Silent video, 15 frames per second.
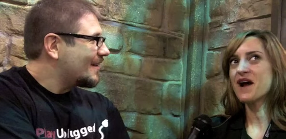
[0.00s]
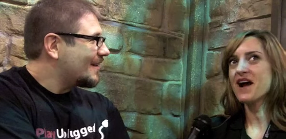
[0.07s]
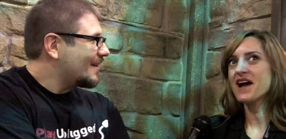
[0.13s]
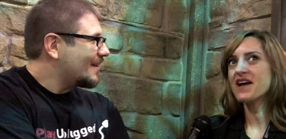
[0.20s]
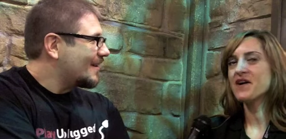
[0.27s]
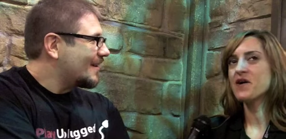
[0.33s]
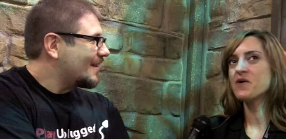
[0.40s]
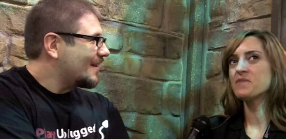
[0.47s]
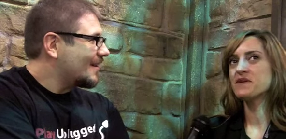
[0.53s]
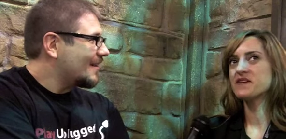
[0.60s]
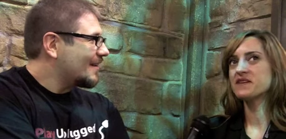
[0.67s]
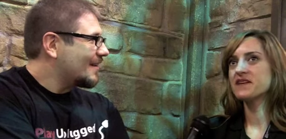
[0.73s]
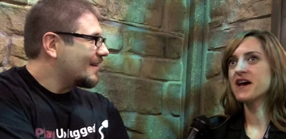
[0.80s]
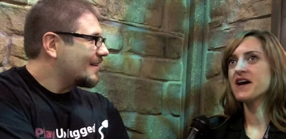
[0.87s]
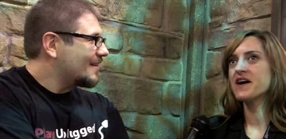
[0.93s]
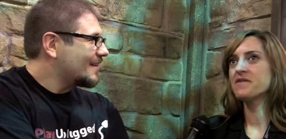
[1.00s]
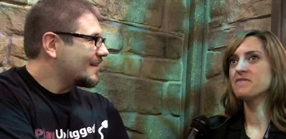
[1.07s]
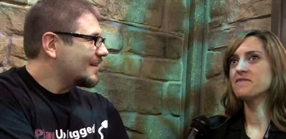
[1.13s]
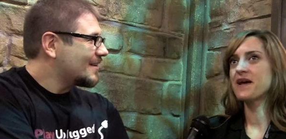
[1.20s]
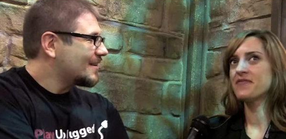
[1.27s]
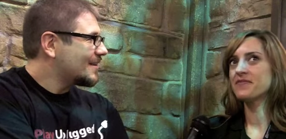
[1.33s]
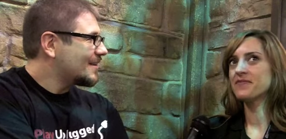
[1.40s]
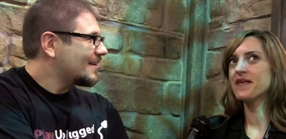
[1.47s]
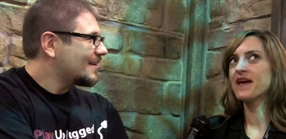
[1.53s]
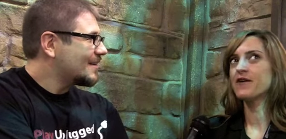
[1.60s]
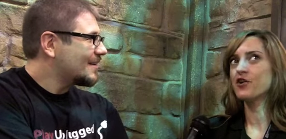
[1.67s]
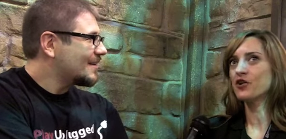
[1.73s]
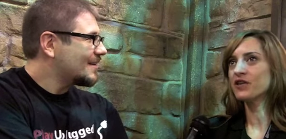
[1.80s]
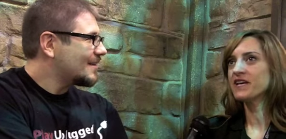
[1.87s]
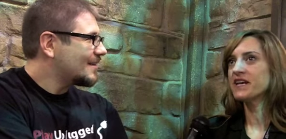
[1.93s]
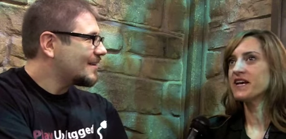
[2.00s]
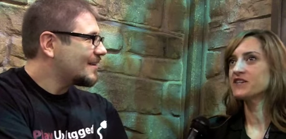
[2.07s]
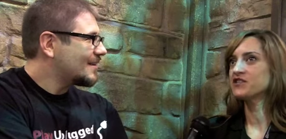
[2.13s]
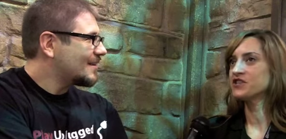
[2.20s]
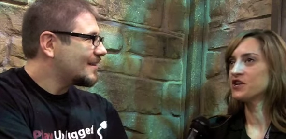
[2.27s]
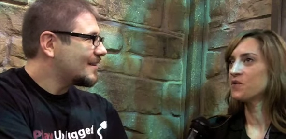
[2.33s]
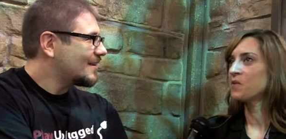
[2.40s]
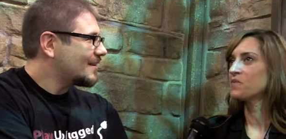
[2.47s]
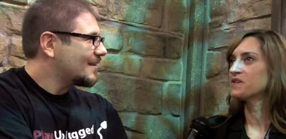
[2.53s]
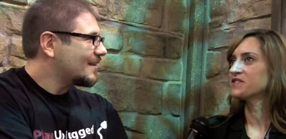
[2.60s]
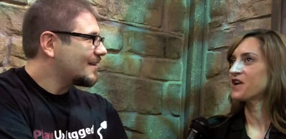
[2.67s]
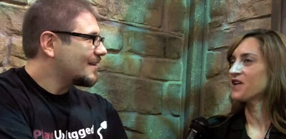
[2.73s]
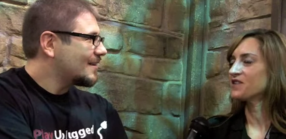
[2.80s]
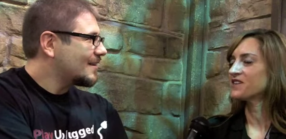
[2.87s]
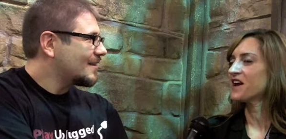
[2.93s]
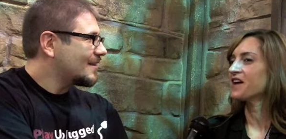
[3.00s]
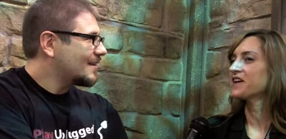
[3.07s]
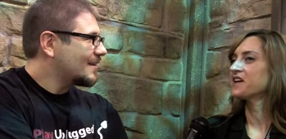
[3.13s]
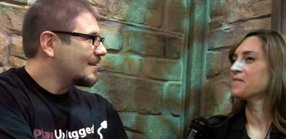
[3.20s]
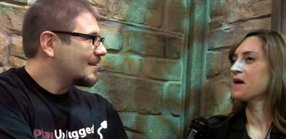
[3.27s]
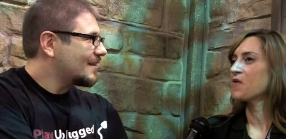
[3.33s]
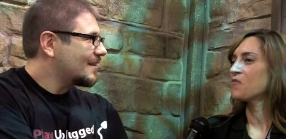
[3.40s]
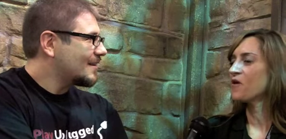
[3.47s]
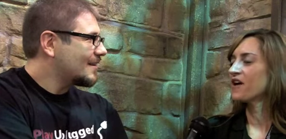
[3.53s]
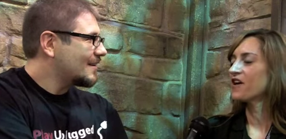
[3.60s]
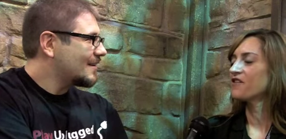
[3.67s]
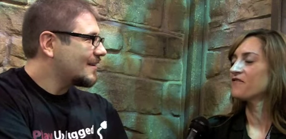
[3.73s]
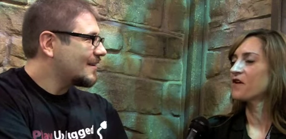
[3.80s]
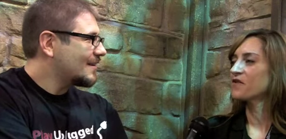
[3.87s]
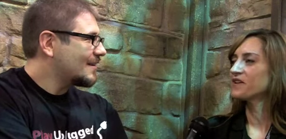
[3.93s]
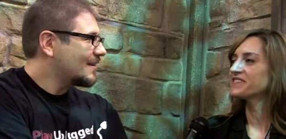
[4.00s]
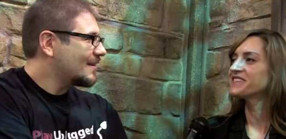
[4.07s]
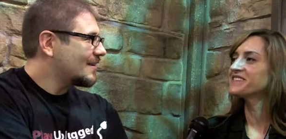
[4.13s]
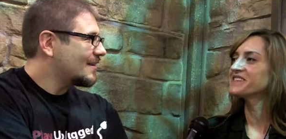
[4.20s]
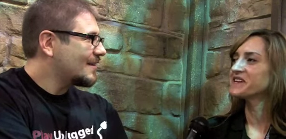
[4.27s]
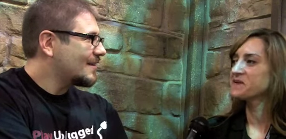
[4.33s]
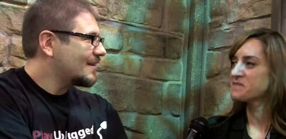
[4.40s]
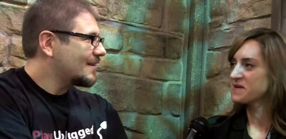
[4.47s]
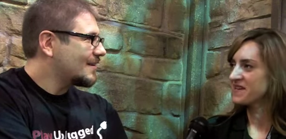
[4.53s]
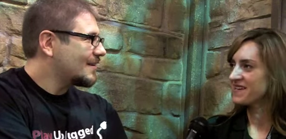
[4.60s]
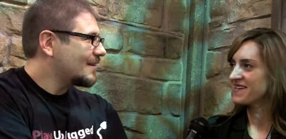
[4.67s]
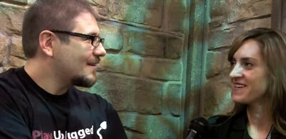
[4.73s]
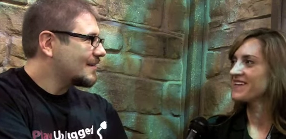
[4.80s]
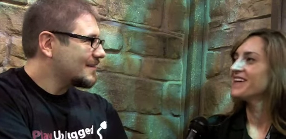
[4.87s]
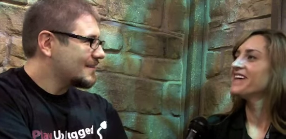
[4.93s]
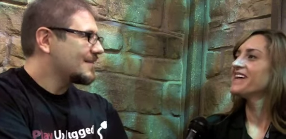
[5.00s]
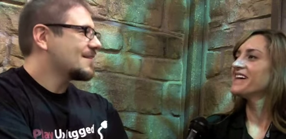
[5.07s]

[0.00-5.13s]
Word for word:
Speaker 1: eye open um, at early next year when we start talking about what our focus is going to be.